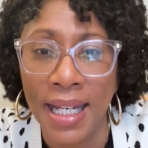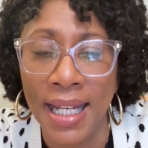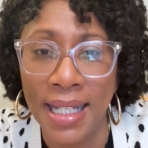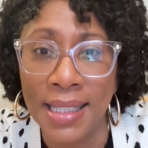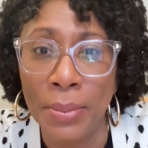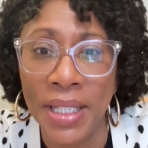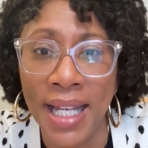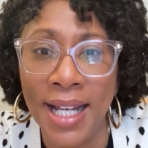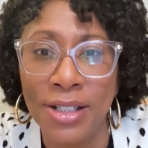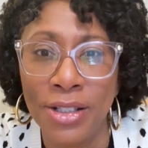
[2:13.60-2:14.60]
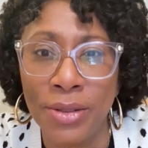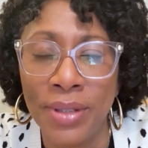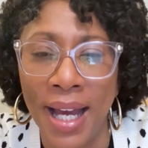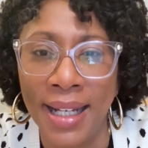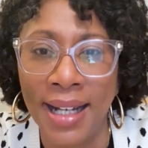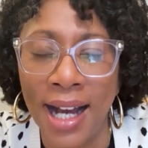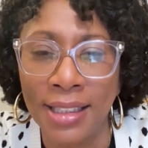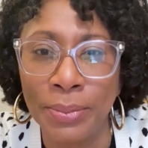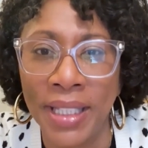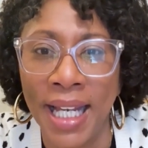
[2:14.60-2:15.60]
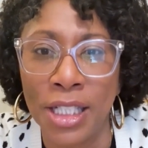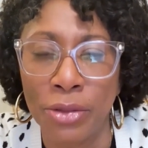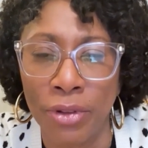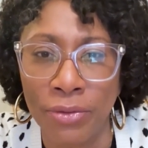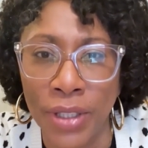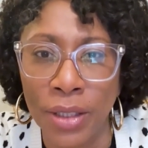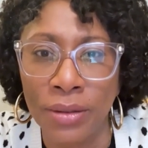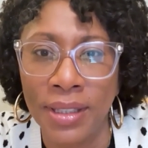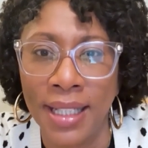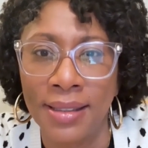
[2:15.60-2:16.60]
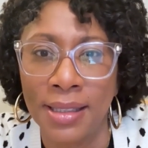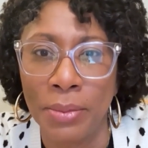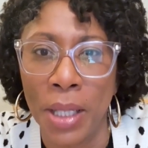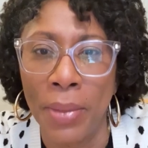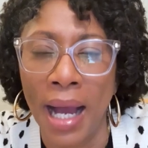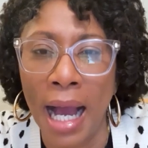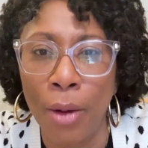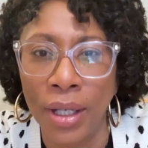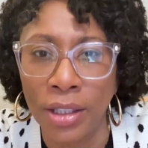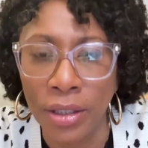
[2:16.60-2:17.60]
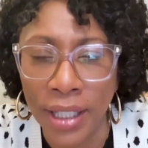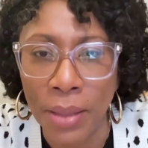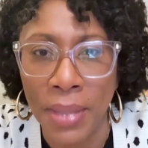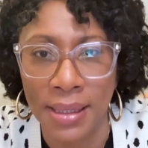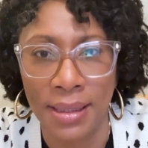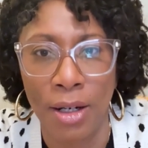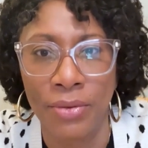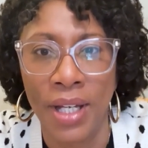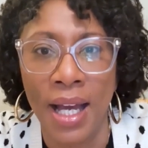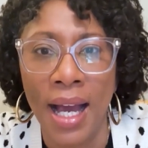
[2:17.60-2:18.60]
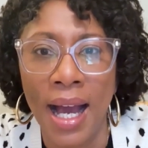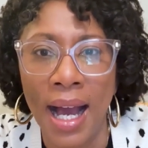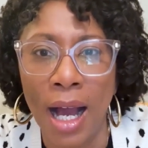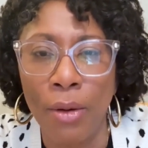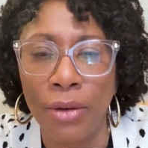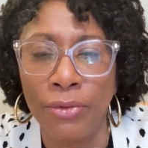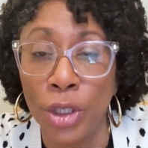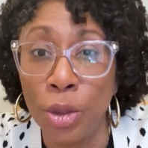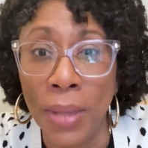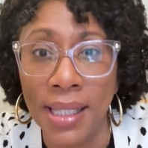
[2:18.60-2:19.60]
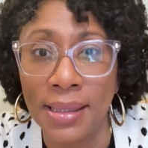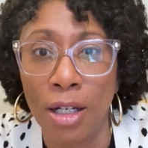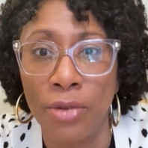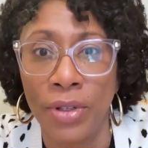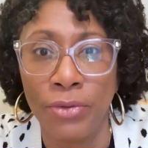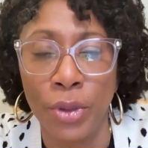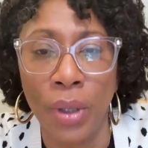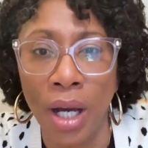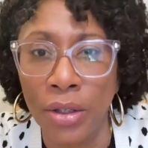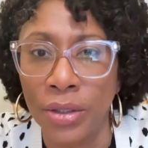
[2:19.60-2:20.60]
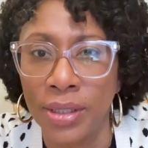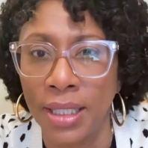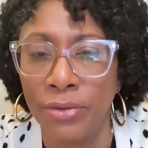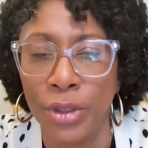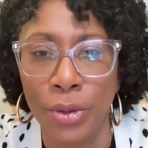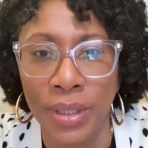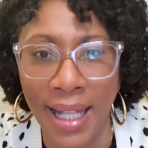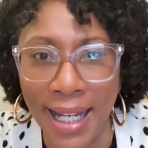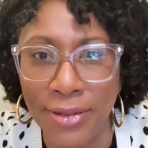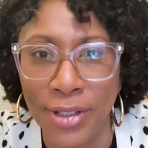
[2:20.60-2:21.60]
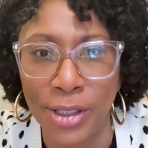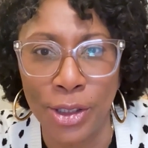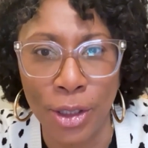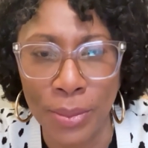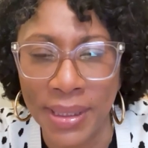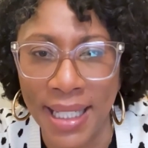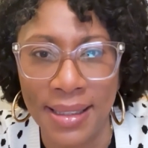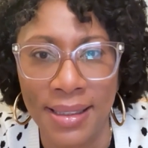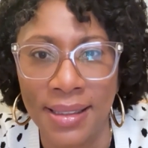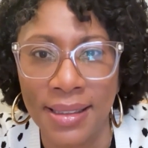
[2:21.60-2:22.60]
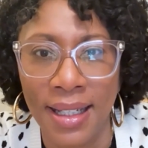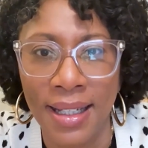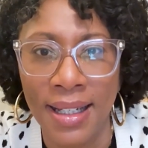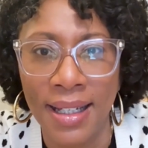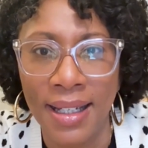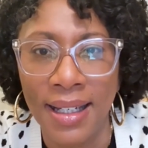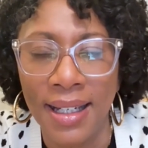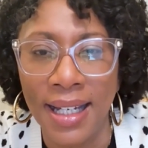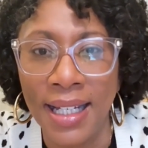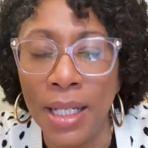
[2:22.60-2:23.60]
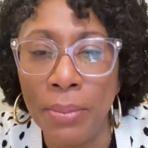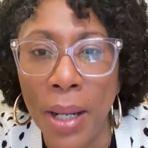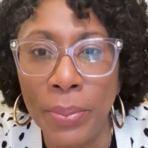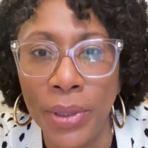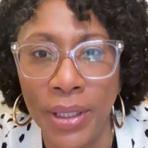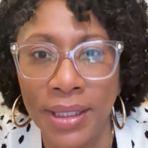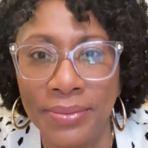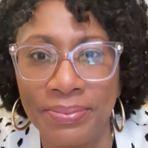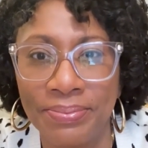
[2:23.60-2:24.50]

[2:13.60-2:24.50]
And as I began to do that, God began to reveal things to me about how I look at myself, how I view myself and view others and view life and circumstances. And in my book,